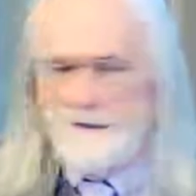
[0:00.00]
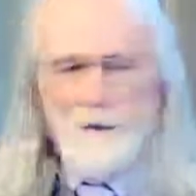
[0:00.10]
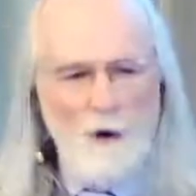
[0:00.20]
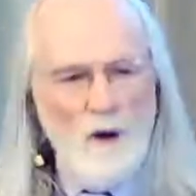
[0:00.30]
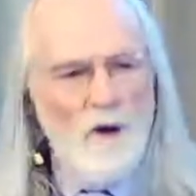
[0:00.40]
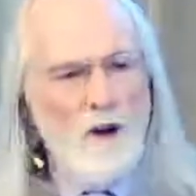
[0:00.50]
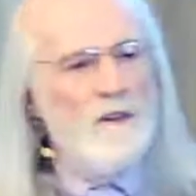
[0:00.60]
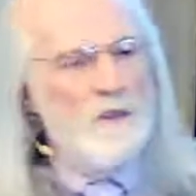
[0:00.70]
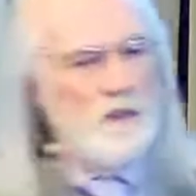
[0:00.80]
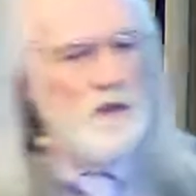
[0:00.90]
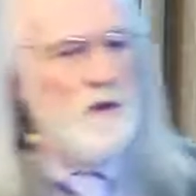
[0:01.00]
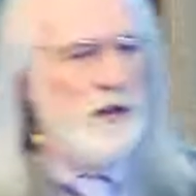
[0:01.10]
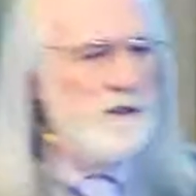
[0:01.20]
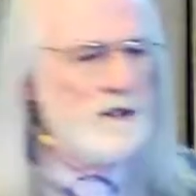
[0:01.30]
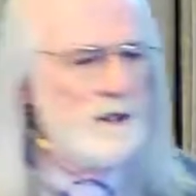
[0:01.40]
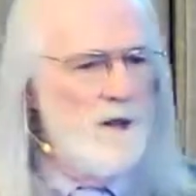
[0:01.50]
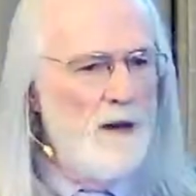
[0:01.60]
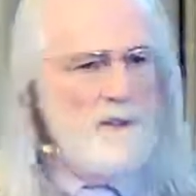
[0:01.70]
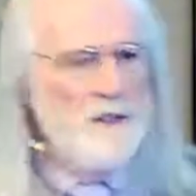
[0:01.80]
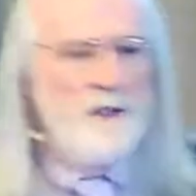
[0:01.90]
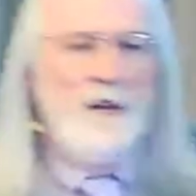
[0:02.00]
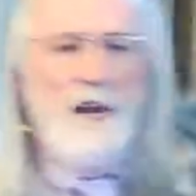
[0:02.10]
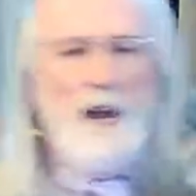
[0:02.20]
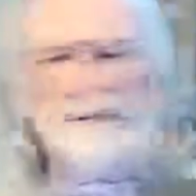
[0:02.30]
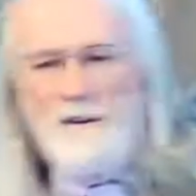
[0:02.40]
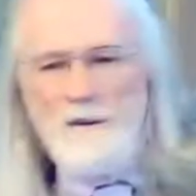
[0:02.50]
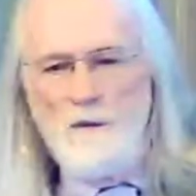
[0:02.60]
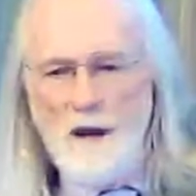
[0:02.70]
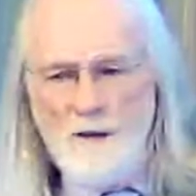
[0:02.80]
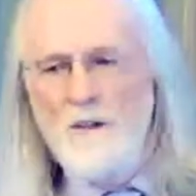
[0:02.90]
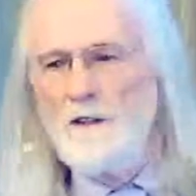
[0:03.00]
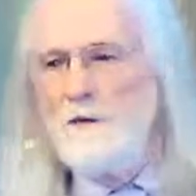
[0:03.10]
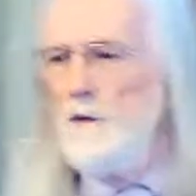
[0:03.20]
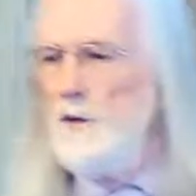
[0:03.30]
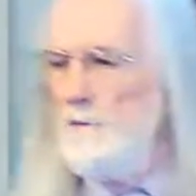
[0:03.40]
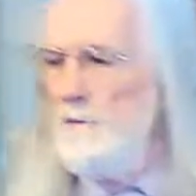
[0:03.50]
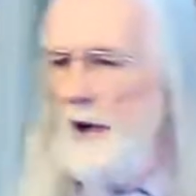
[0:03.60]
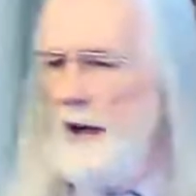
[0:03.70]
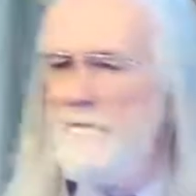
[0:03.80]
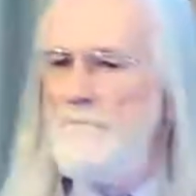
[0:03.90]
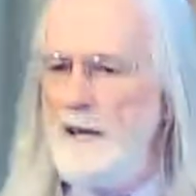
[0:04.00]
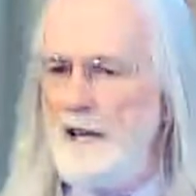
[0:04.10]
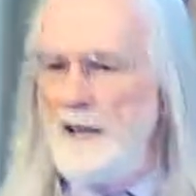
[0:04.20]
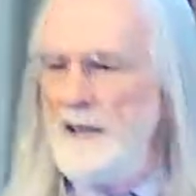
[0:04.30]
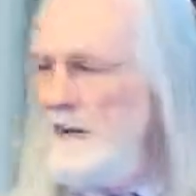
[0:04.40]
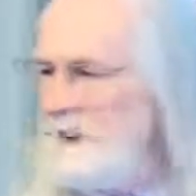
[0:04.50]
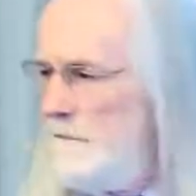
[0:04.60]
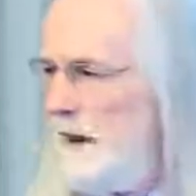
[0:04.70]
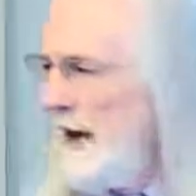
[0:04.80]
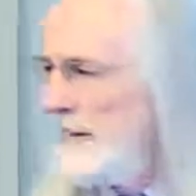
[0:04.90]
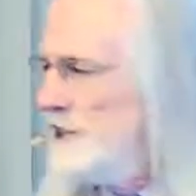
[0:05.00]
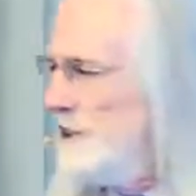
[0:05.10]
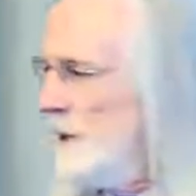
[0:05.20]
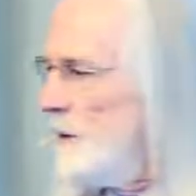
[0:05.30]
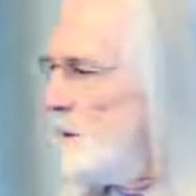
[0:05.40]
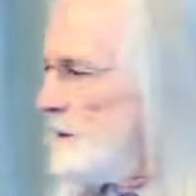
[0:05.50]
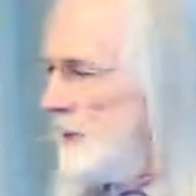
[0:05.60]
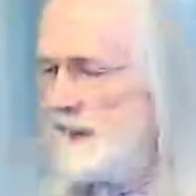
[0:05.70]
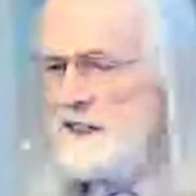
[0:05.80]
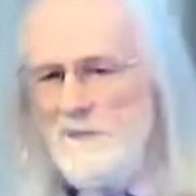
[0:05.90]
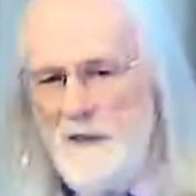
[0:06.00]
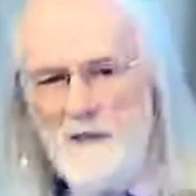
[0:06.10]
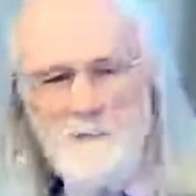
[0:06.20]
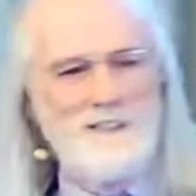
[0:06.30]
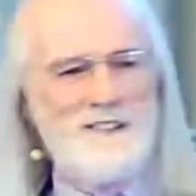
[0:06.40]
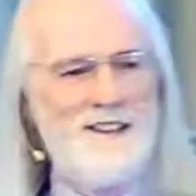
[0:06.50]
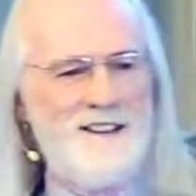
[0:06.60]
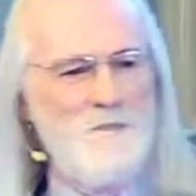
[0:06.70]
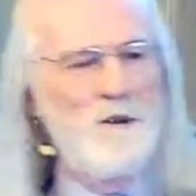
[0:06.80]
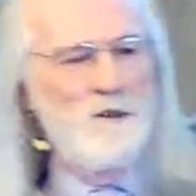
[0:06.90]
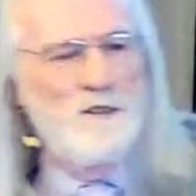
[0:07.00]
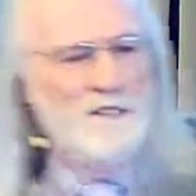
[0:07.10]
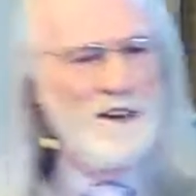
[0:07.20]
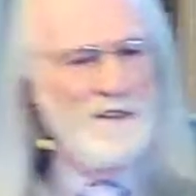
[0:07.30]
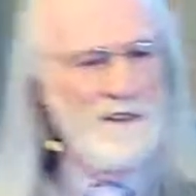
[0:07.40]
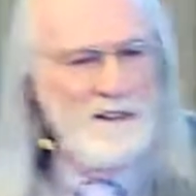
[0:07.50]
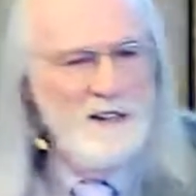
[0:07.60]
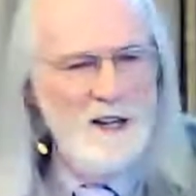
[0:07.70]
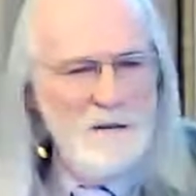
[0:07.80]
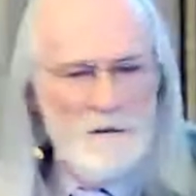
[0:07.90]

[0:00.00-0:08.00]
what are the two greatest commandments? And the reference would have been back to those 10 commandments that Moses offered. But